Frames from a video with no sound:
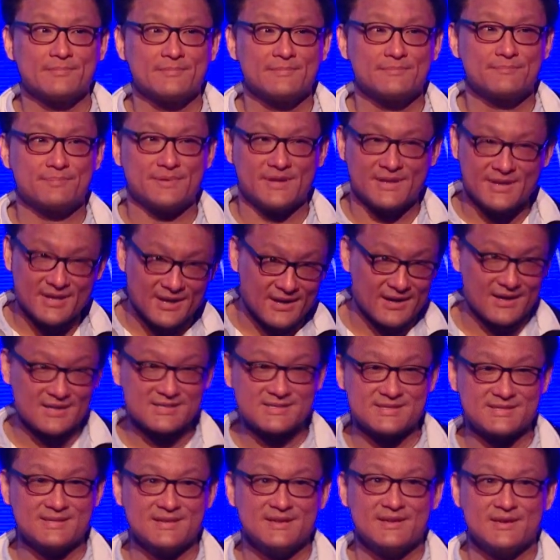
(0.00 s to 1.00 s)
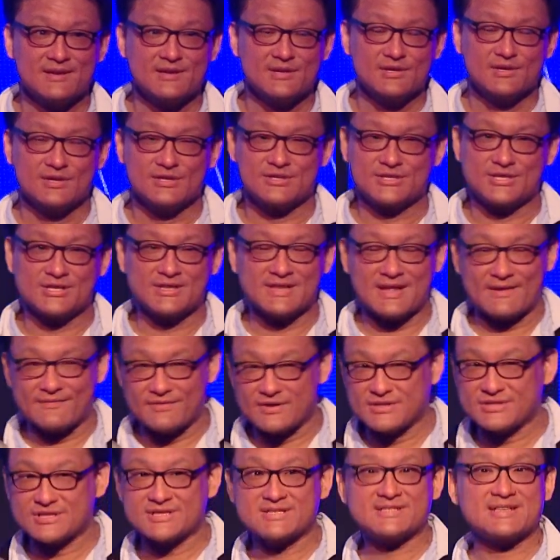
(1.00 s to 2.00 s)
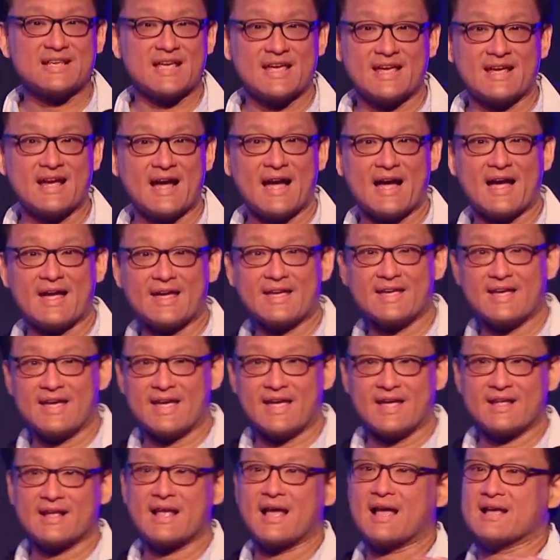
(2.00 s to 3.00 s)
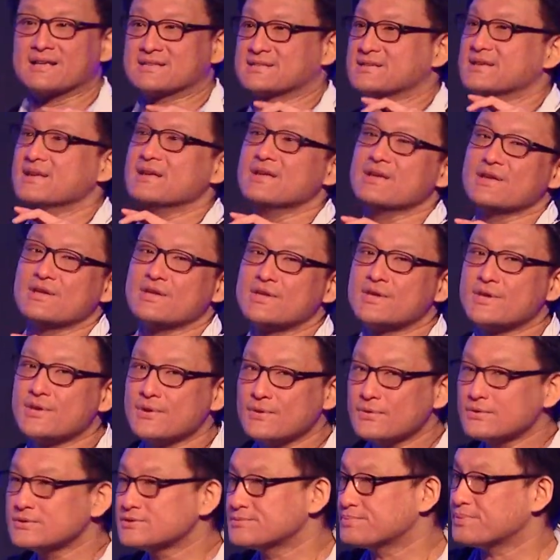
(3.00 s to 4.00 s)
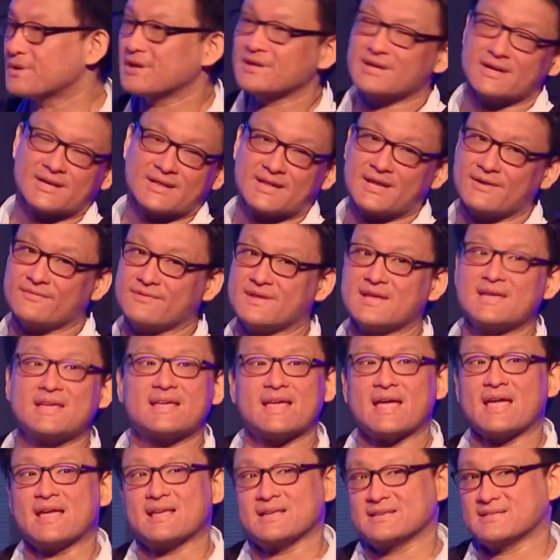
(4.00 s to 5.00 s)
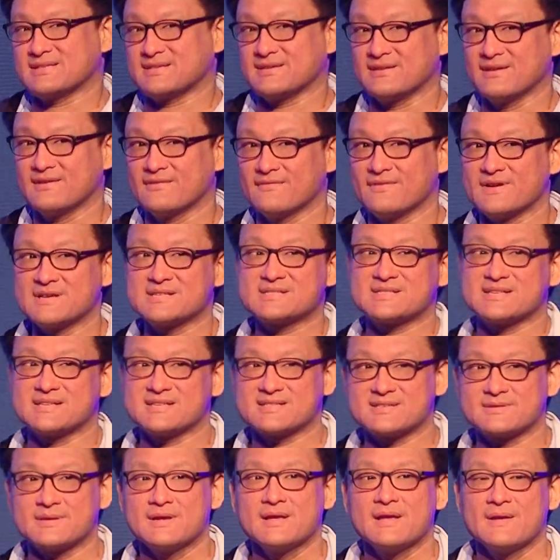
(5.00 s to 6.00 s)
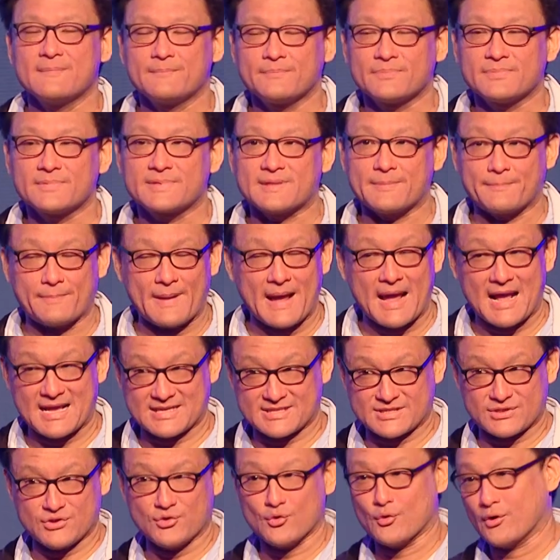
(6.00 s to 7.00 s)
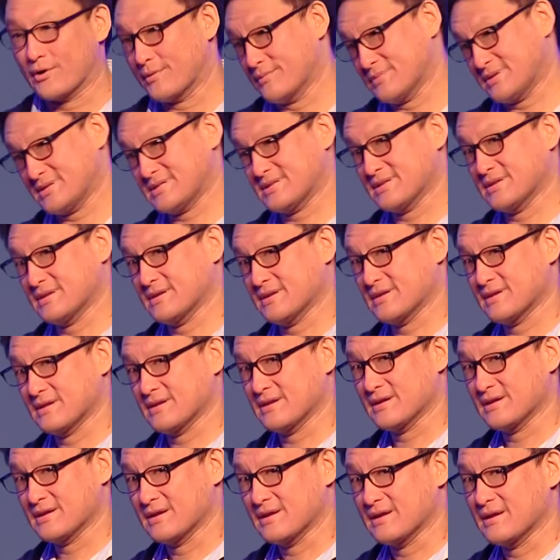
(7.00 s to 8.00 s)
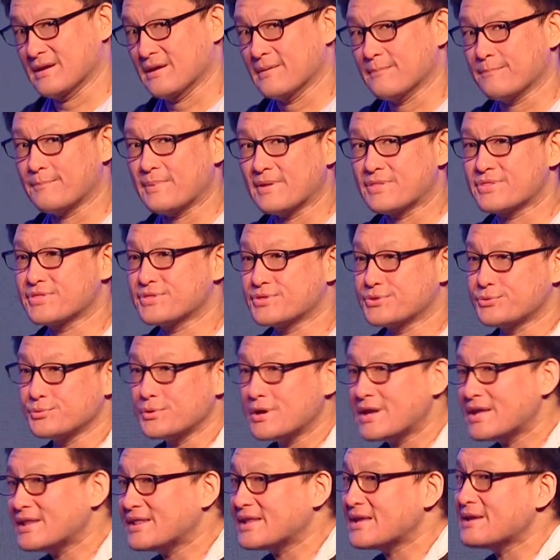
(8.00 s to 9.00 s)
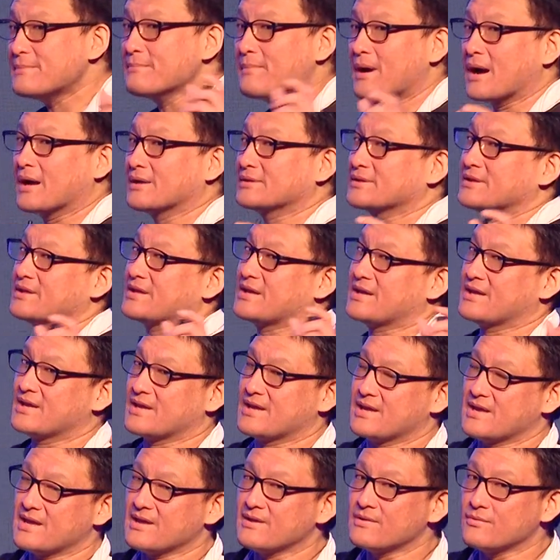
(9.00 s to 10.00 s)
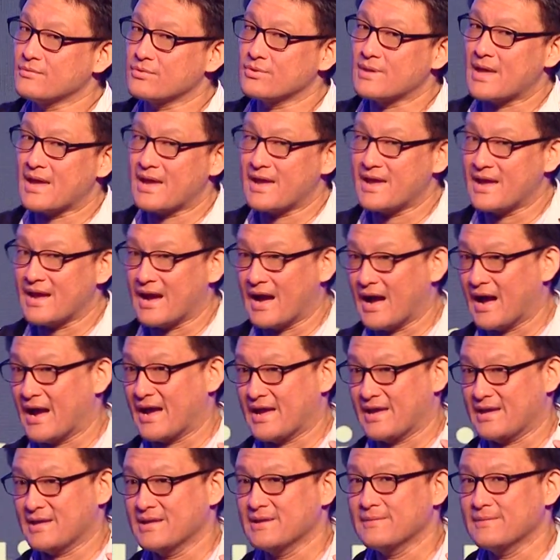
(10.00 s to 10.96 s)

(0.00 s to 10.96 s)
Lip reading: because she leverages AI and has huge productivity gains versus the past norms. But 3D modeling in AI